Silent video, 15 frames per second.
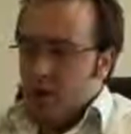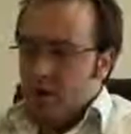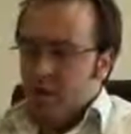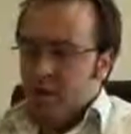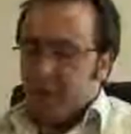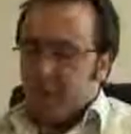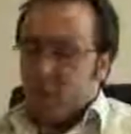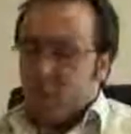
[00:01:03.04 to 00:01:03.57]

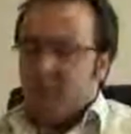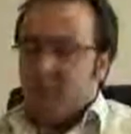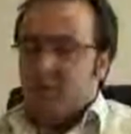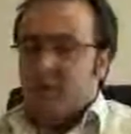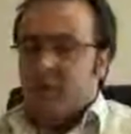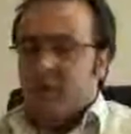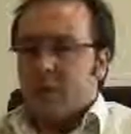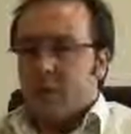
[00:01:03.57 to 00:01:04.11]
If we'd have
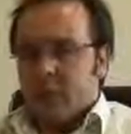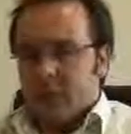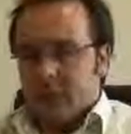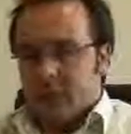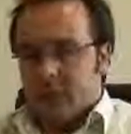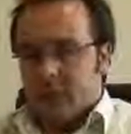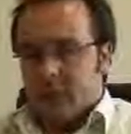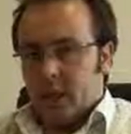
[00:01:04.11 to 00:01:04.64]
done the
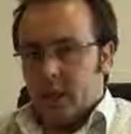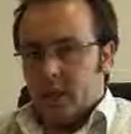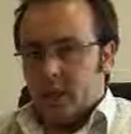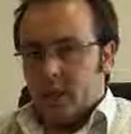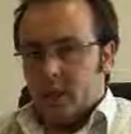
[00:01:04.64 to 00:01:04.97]
testing